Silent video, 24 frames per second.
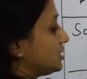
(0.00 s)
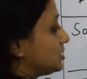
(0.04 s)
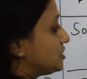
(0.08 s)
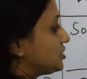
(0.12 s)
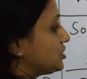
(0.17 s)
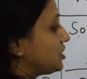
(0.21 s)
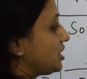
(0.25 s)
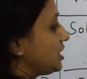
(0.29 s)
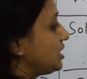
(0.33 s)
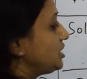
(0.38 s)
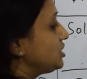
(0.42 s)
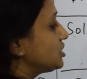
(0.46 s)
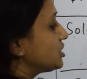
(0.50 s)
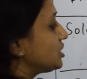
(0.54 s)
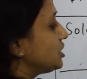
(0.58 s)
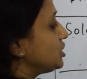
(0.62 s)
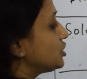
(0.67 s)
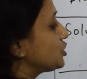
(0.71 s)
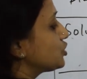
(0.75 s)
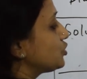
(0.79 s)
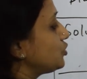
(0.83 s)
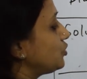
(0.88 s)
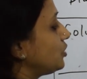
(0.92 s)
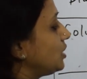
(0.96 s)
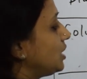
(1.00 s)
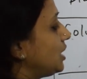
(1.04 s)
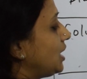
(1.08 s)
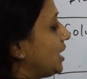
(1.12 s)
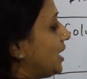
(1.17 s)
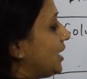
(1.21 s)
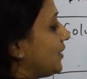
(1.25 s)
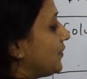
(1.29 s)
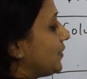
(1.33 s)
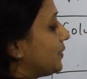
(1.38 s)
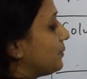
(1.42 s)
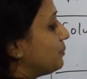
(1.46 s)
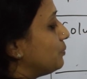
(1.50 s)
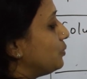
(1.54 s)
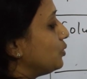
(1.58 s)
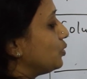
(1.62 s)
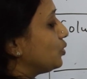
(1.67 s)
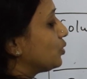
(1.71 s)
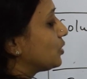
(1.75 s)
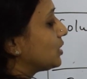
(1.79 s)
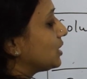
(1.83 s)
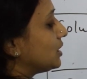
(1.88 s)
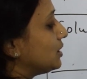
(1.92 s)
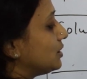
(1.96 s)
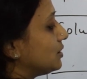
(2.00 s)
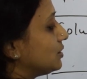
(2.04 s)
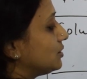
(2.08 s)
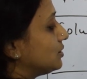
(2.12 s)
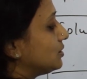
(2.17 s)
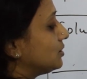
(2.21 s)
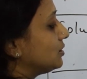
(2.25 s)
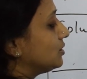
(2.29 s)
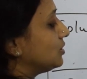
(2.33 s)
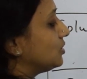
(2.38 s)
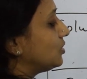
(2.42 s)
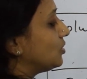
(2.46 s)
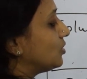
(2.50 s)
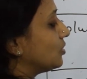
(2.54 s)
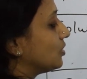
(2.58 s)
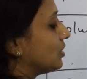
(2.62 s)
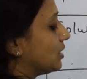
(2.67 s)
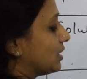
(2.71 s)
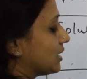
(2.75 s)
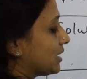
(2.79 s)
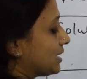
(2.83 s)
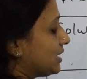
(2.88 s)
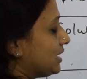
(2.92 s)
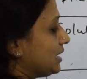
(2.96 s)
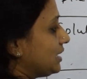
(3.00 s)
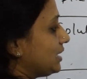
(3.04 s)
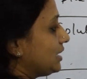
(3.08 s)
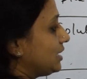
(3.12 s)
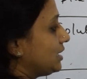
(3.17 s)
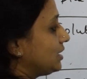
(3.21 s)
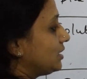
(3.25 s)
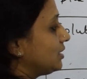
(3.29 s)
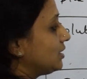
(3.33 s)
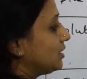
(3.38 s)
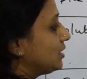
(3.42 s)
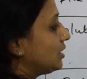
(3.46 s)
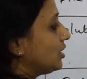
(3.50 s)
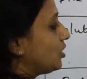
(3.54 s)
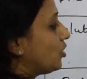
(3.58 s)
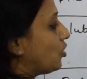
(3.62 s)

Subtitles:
change into either blue color or green